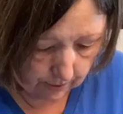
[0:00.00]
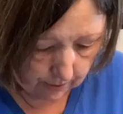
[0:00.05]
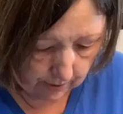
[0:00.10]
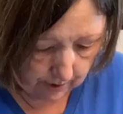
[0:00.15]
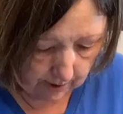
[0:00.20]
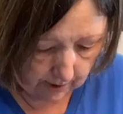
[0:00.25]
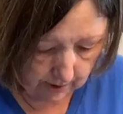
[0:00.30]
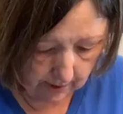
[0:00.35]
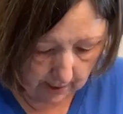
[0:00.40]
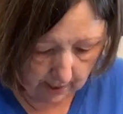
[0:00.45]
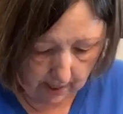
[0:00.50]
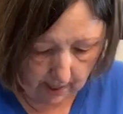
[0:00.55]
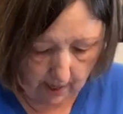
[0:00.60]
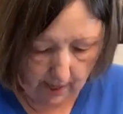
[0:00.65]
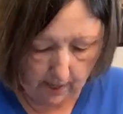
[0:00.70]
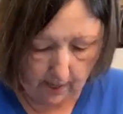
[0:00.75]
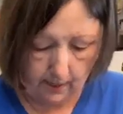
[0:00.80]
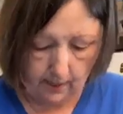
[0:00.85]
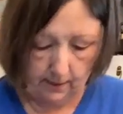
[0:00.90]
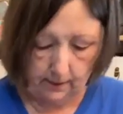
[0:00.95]
Tree, they
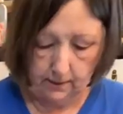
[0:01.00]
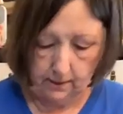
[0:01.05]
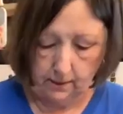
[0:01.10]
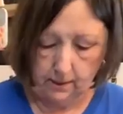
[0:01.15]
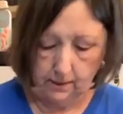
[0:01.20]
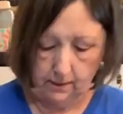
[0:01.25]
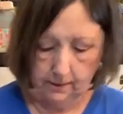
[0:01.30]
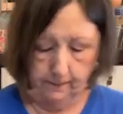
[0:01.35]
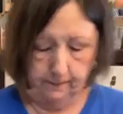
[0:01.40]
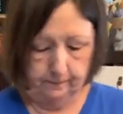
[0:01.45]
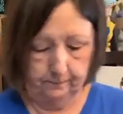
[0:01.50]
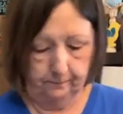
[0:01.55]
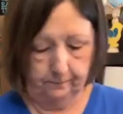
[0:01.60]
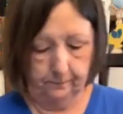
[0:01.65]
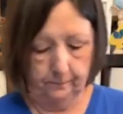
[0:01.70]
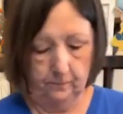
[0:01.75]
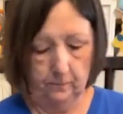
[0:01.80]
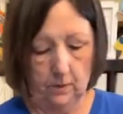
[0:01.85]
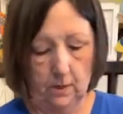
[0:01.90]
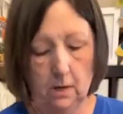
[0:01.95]
had
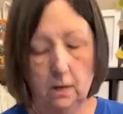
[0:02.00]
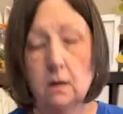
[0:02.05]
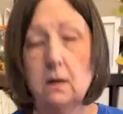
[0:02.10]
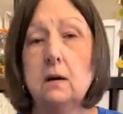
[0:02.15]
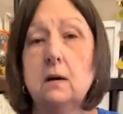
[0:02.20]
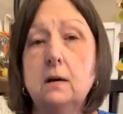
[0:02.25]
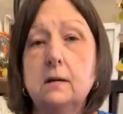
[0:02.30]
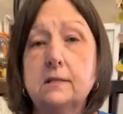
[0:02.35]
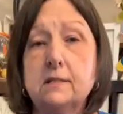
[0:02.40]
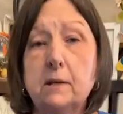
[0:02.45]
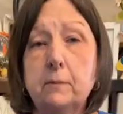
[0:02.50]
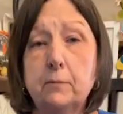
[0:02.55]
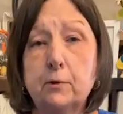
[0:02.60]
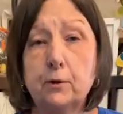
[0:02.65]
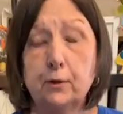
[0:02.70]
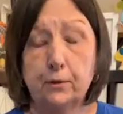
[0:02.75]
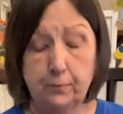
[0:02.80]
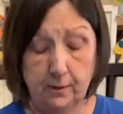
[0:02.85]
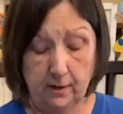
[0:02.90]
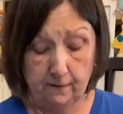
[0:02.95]
some that
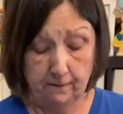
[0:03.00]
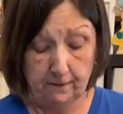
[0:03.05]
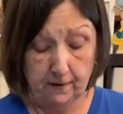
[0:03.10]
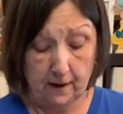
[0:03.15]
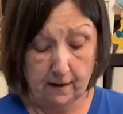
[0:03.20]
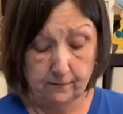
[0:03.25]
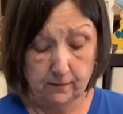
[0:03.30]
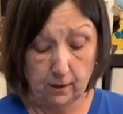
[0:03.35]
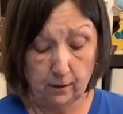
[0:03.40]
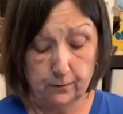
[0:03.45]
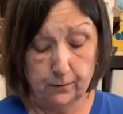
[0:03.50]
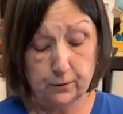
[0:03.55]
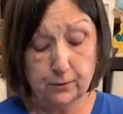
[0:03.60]
were $3 and $5.